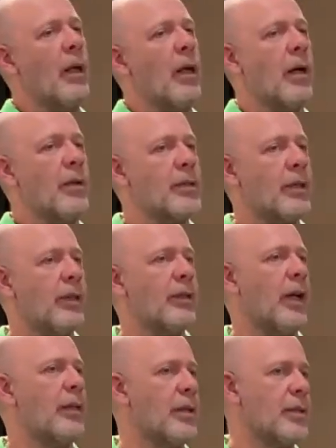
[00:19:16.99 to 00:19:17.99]

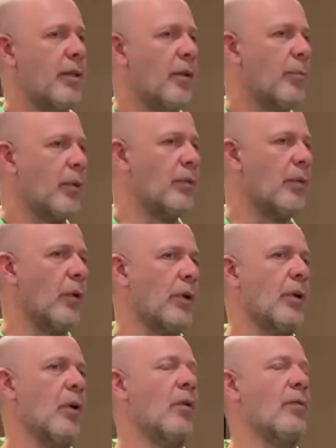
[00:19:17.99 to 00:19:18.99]
Screenwriters have a
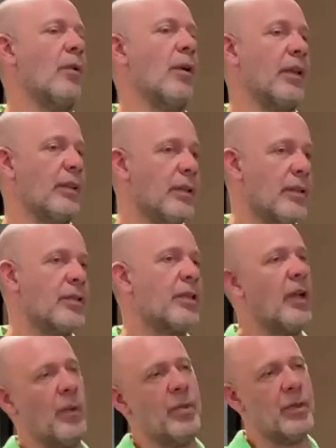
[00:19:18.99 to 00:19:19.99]
portfolio of written
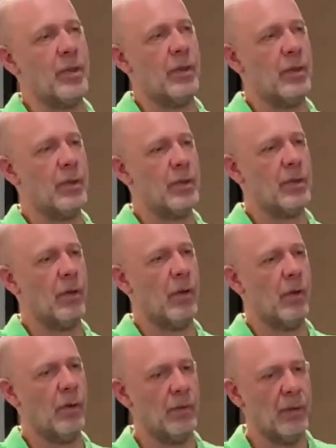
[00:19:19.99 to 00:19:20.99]
scripts.
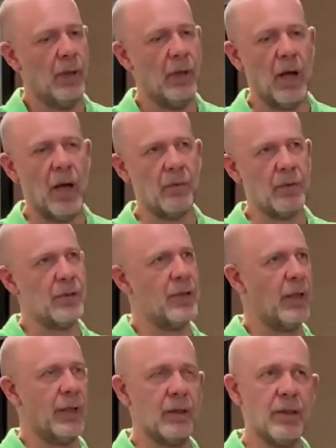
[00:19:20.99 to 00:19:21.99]
So I would
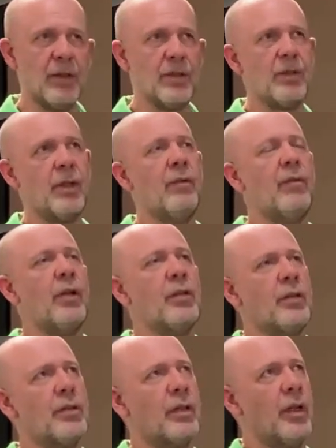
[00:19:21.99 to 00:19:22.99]
say at least 3
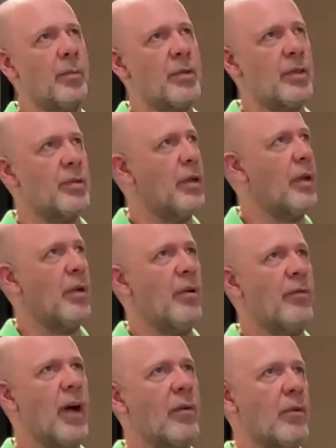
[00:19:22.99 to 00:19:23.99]
feature scripts,
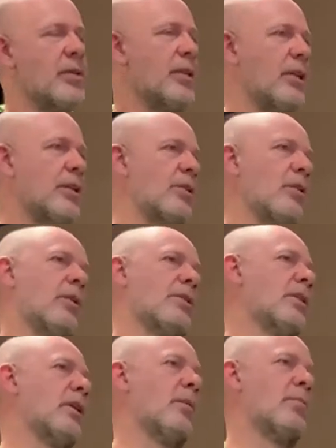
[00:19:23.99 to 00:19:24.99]
5 or 6 short
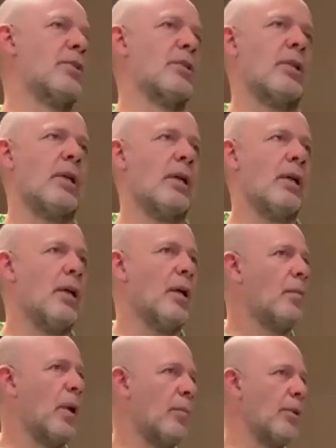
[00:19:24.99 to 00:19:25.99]
scripts,
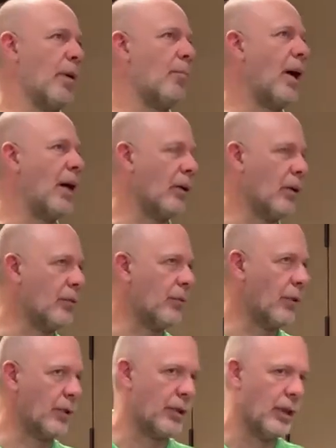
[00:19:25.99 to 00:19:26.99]
maybe a pilot
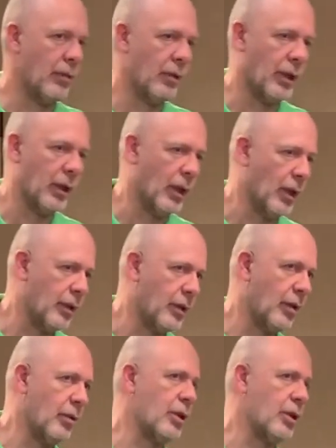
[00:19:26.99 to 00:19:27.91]
for the TV